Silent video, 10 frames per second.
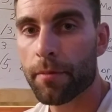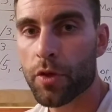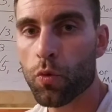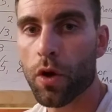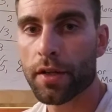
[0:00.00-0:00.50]

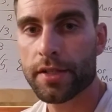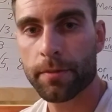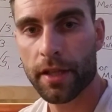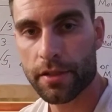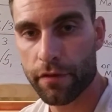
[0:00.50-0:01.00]
you want
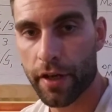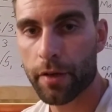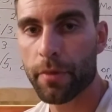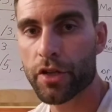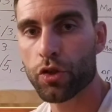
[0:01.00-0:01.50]
something that's
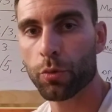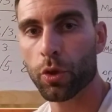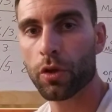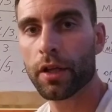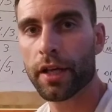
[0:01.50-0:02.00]
very
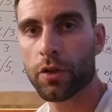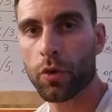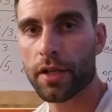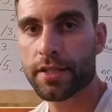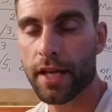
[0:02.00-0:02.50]
measurable, and you
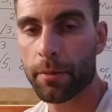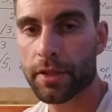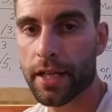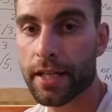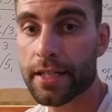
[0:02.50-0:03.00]
want to
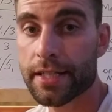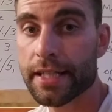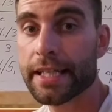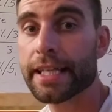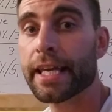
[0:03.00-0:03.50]

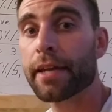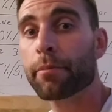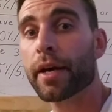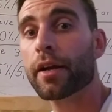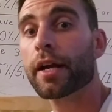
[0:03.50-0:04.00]
simultaneously get
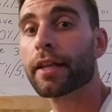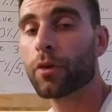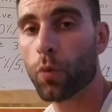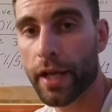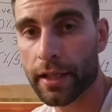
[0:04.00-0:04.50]
better at the
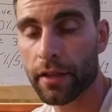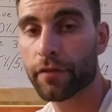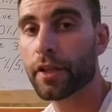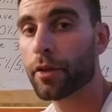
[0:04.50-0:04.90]
weightlifting,